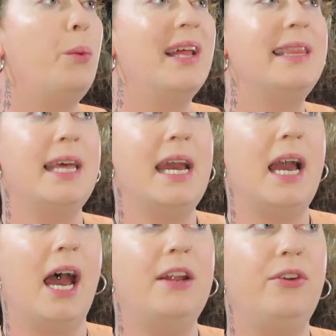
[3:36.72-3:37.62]
one thing
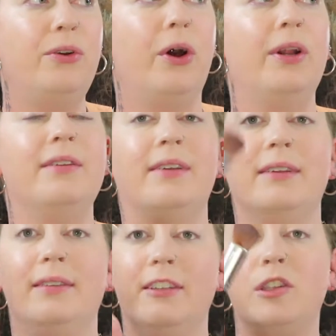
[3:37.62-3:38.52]
I do notice
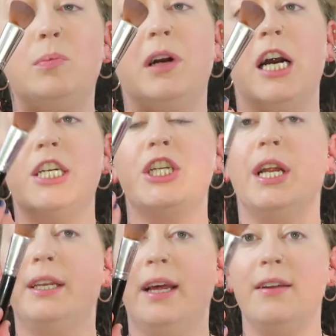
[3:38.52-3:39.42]
is this brush
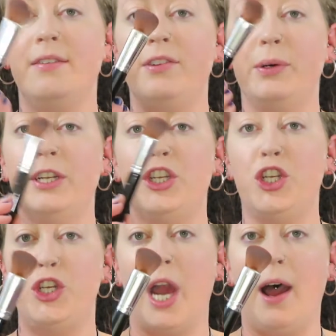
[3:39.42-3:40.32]
does do its
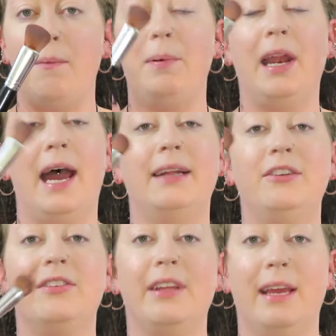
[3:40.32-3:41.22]
job, but I
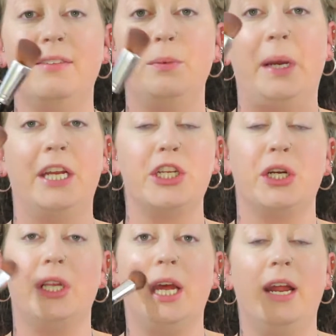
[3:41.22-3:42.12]
just like to make
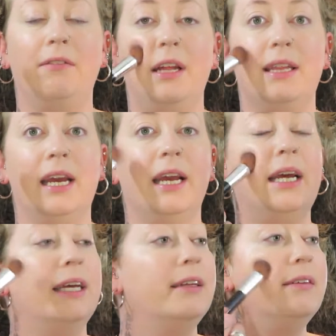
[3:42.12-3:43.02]
sure that everything
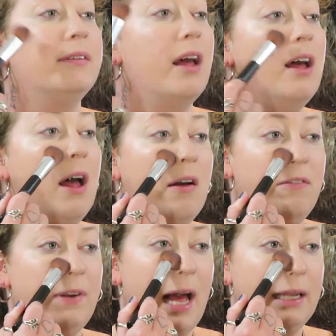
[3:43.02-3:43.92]
is
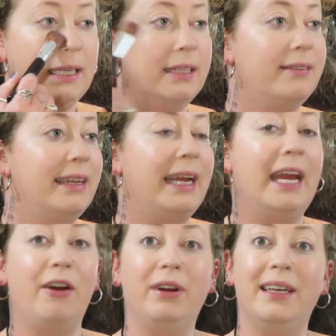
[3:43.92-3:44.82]
flawless and you
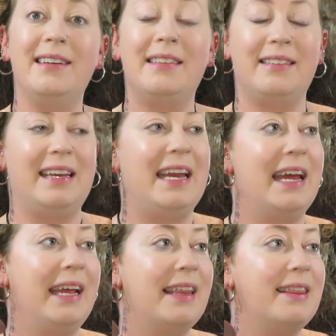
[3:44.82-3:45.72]
can't really see
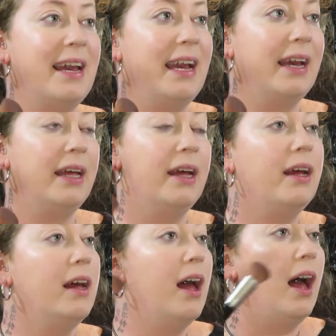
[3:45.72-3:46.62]
anything.
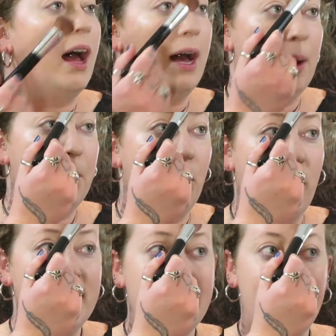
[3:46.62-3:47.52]

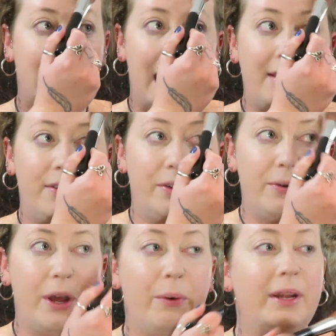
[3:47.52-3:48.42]
One thing I do
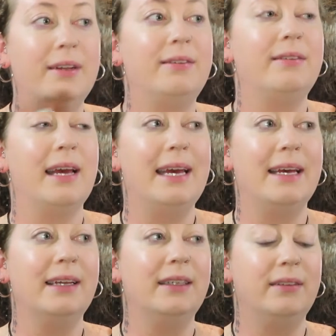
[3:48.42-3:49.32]
notice
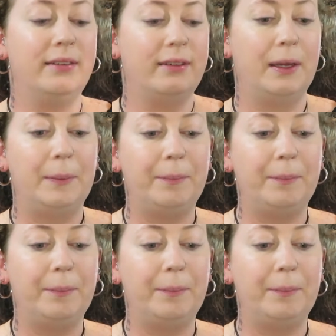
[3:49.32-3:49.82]
is,